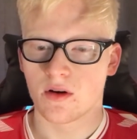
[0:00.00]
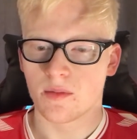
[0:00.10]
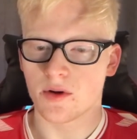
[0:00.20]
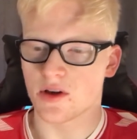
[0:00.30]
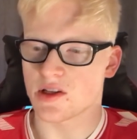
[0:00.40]

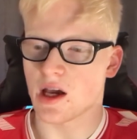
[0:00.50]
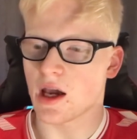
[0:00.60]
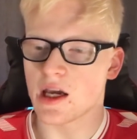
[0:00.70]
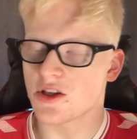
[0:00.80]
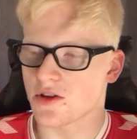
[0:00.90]
Because
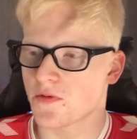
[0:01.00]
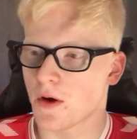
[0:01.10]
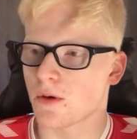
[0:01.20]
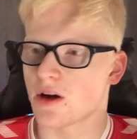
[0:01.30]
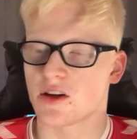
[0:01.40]
he just
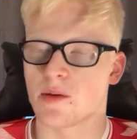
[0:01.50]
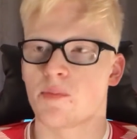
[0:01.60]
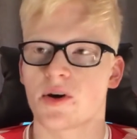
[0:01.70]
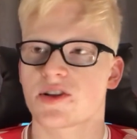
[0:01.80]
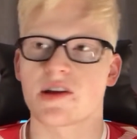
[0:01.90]
felt like an
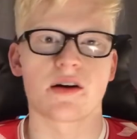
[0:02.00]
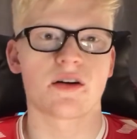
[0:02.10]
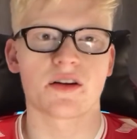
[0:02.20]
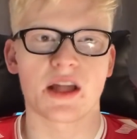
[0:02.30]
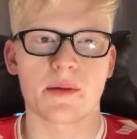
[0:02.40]
imposter
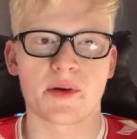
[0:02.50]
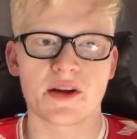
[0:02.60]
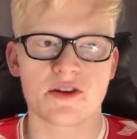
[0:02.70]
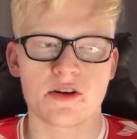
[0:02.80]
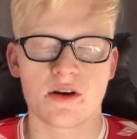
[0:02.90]
on that
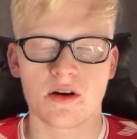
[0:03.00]
pitch.